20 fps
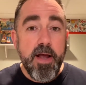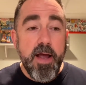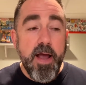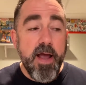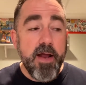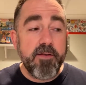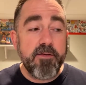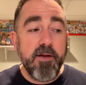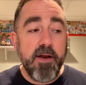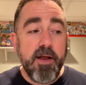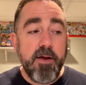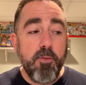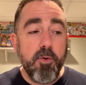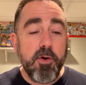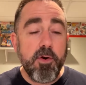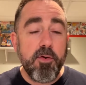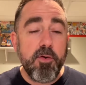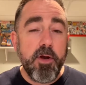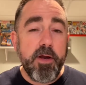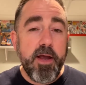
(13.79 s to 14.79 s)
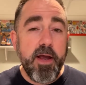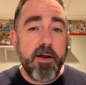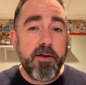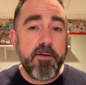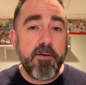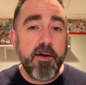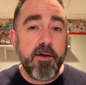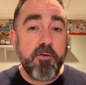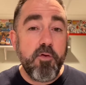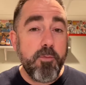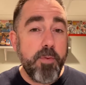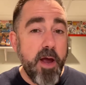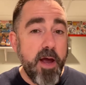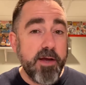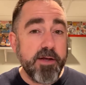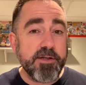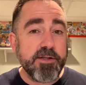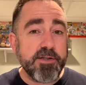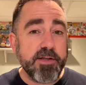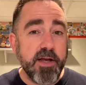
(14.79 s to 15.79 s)
And today we're going to look at two
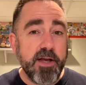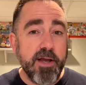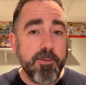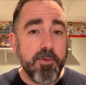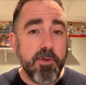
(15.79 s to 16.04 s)
packages that came